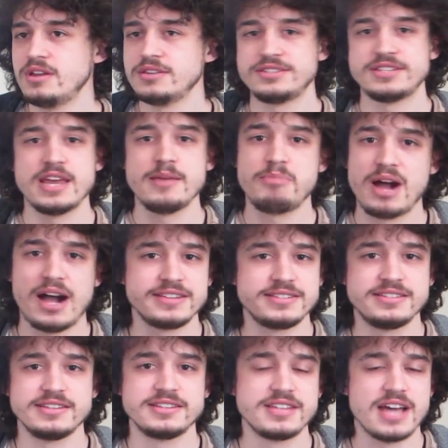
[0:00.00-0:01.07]
say,
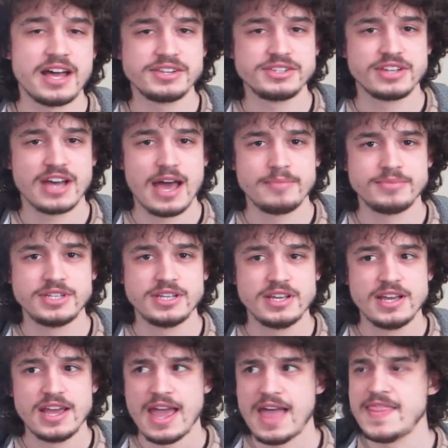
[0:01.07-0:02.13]
passes it to untyped,
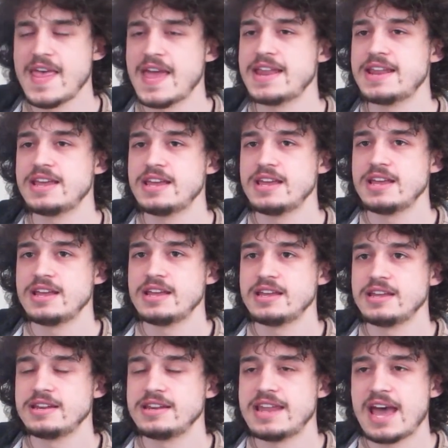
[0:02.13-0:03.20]
and then
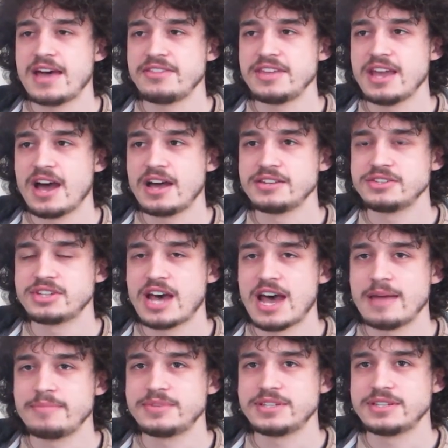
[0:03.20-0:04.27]
now the
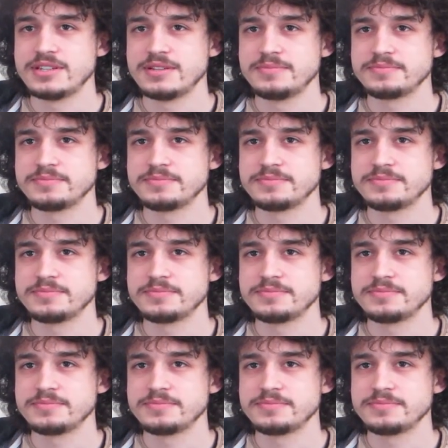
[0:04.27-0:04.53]
untyped